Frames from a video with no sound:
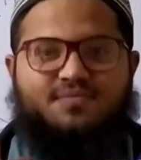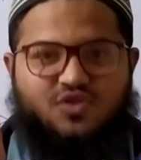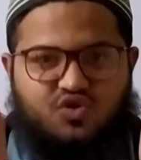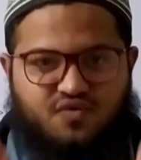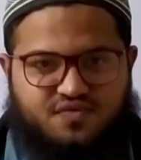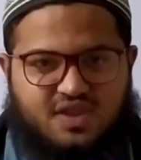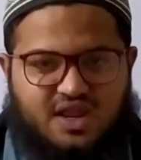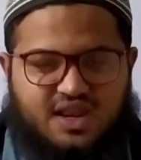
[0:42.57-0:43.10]

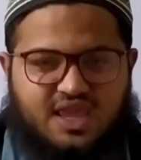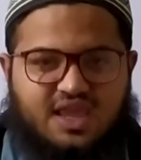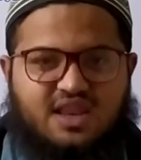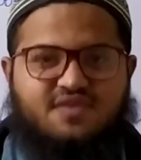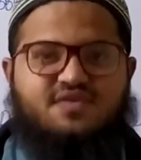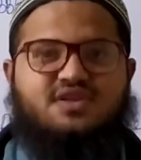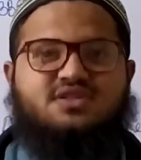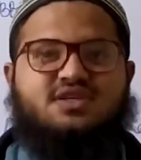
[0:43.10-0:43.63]
you've done A
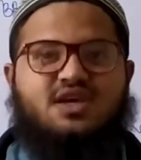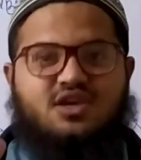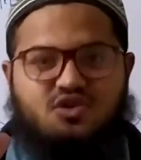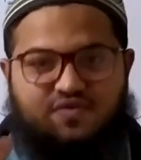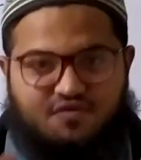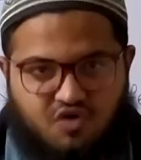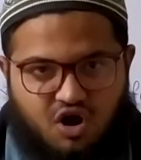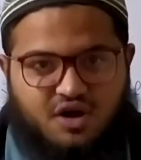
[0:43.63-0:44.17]
levels,
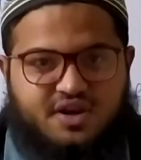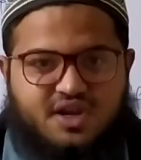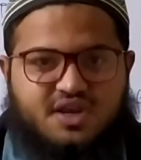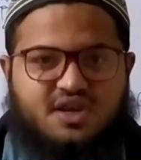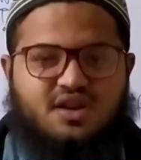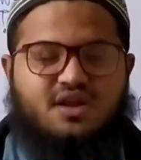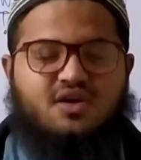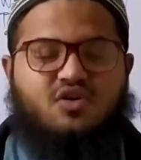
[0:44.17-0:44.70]
you've
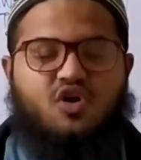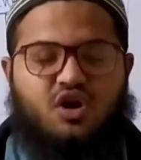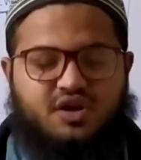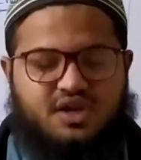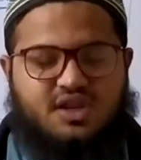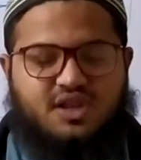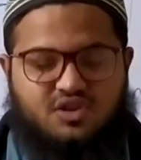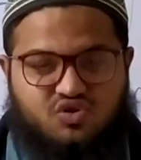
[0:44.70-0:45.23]

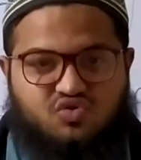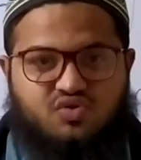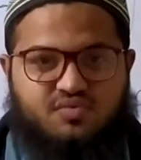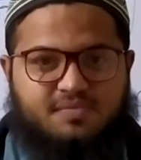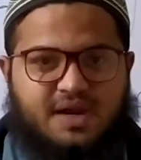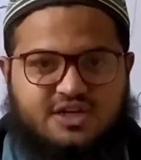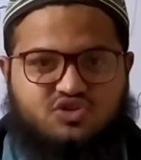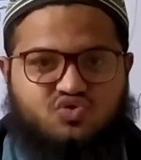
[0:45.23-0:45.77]
gotten into
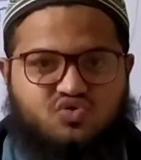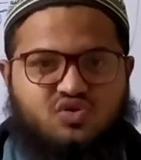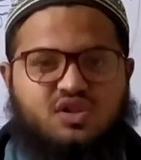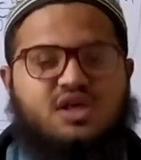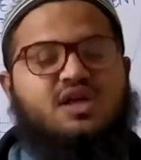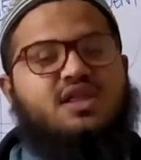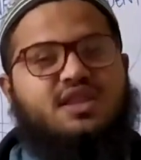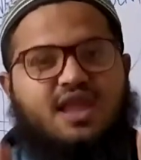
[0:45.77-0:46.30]
med
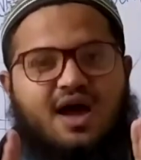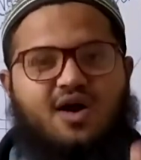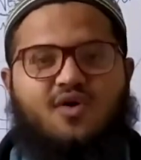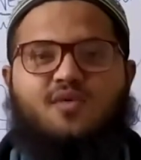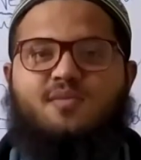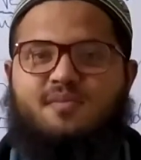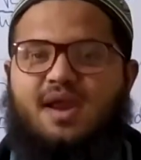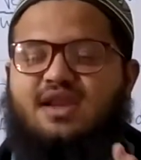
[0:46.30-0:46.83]
school,
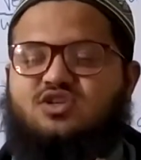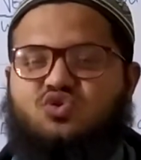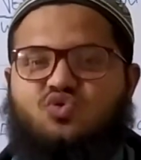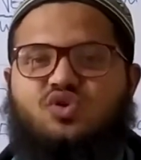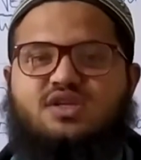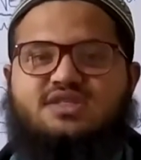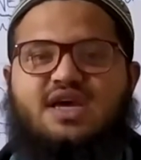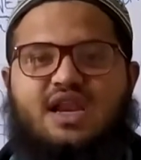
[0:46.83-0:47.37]
now med
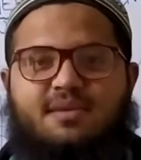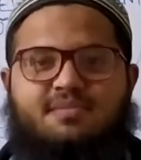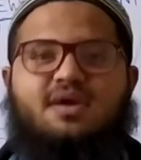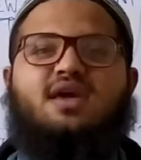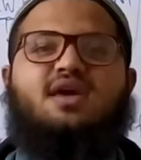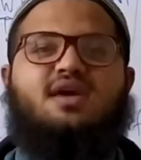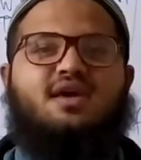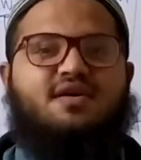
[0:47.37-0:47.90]
school is gonna
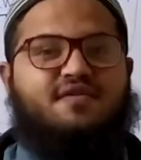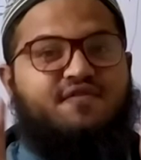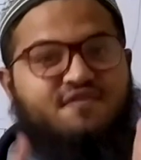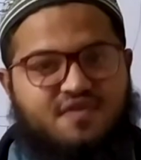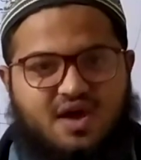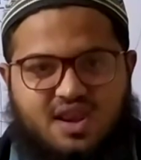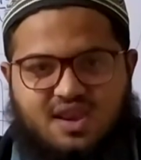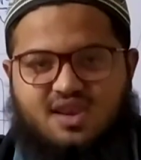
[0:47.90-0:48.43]
be
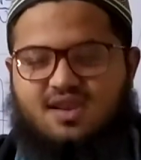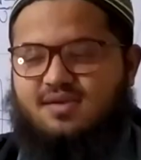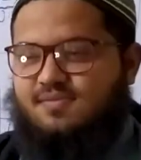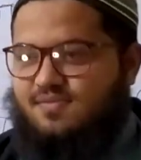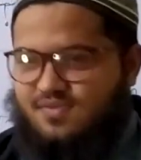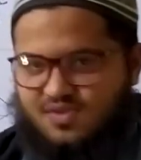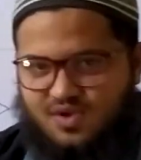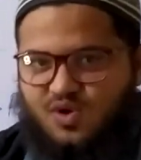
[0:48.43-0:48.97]
fun.
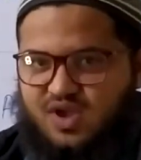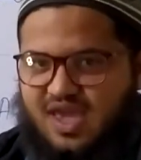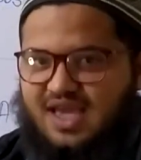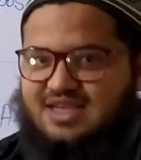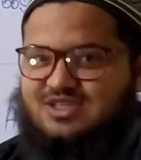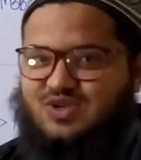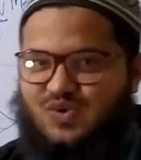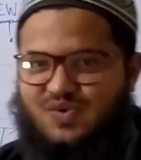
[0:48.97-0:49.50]

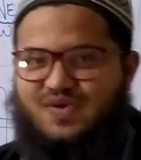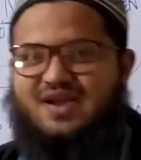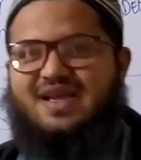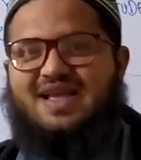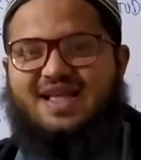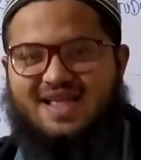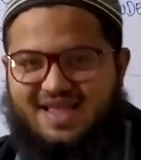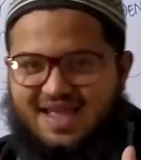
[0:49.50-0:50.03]
Okay, so
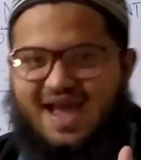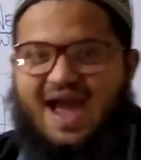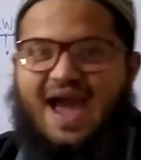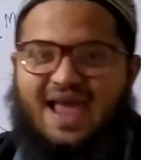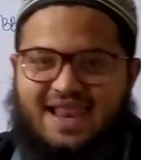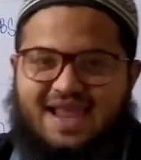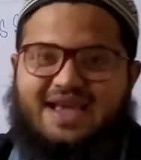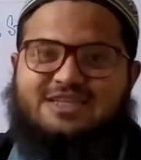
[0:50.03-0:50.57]

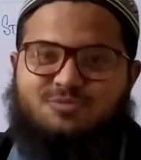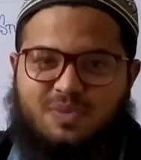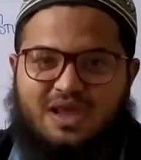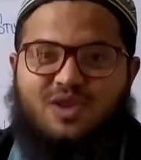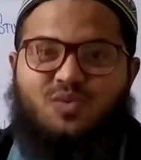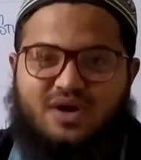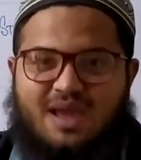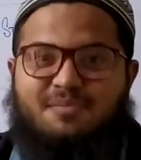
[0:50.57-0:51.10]
I'll
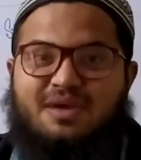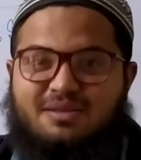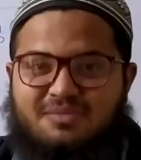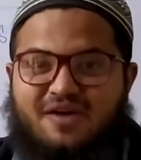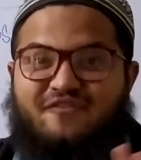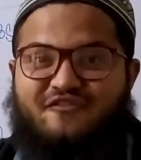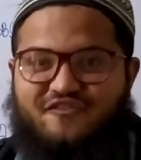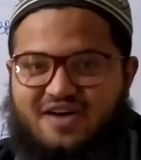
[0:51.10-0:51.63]
explain what I mean
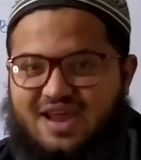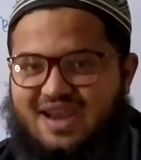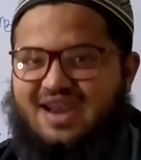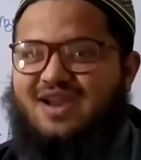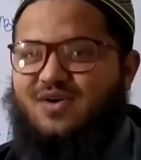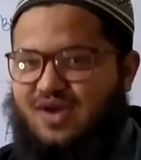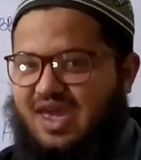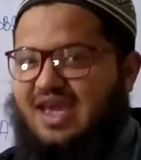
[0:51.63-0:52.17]
by
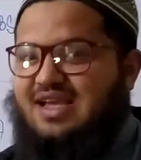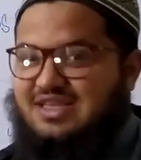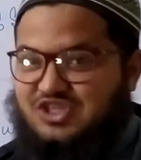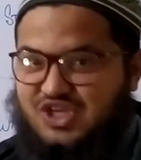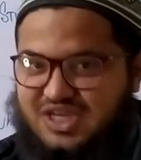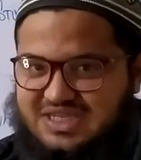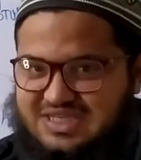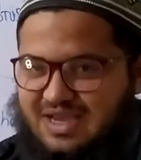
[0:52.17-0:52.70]
fun, okay, in
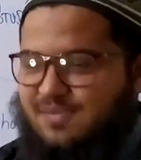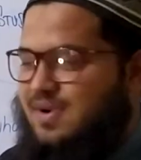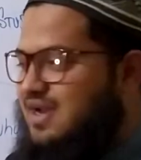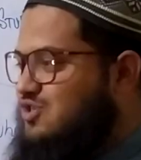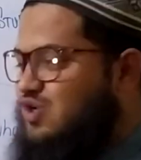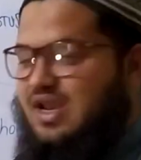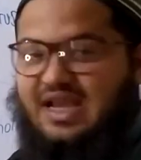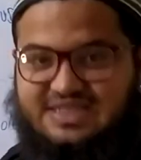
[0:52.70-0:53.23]
just a
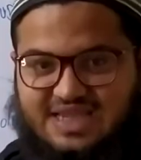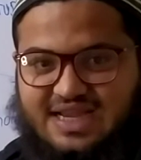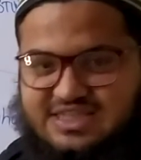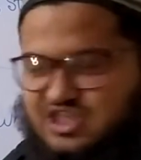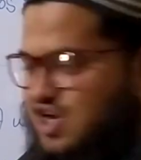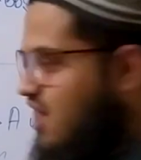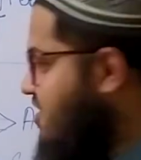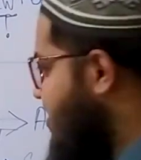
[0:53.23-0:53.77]
bit. So let's get
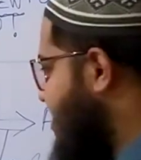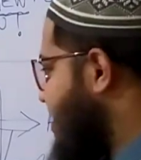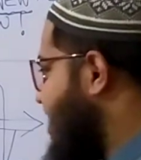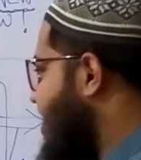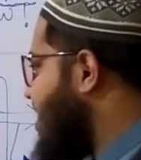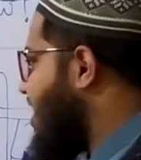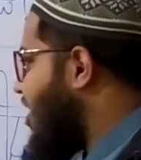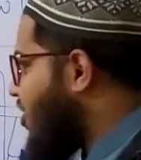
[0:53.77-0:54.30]
started.
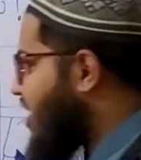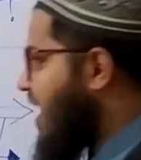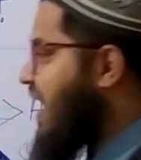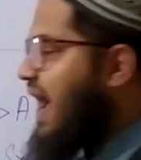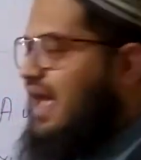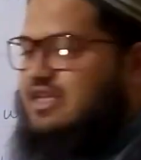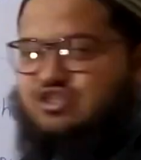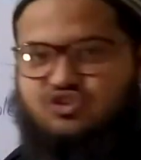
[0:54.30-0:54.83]
Okay
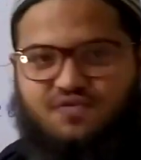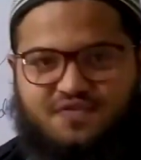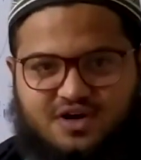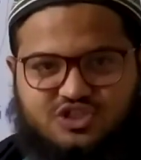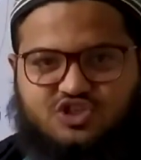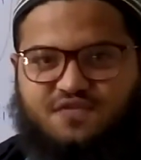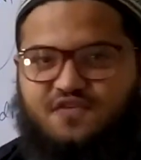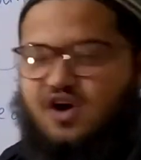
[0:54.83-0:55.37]
guys, so
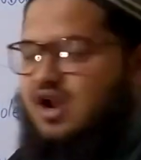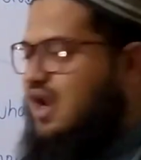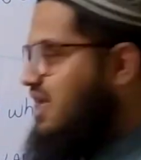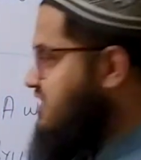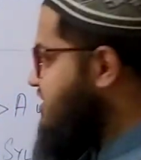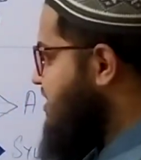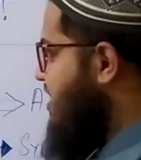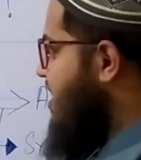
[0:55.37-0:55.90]
first of all
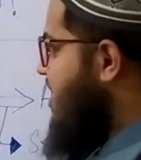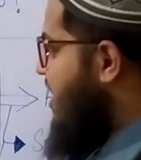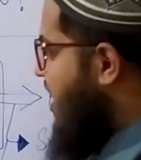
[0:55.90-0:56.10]
let's